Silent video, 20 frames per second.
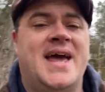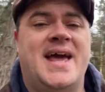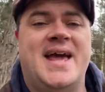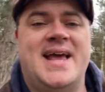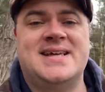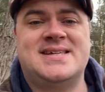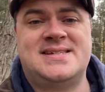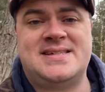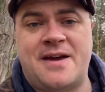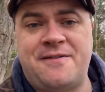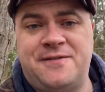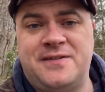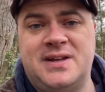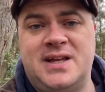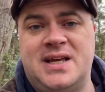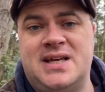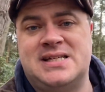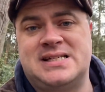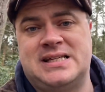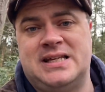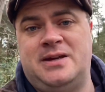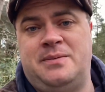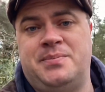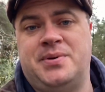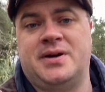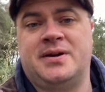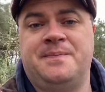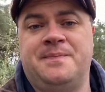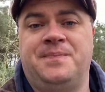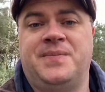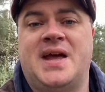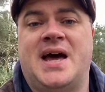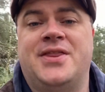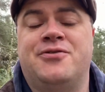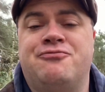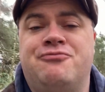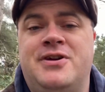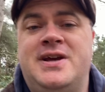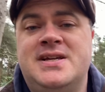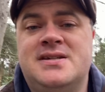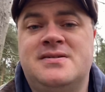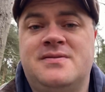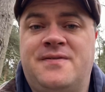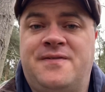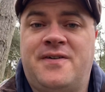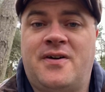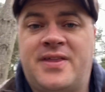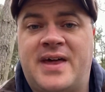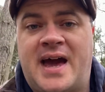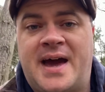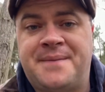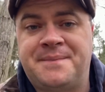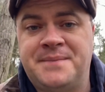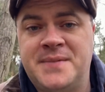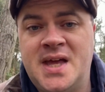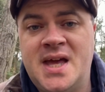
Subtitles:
is definitely a sleeper, and the reason for that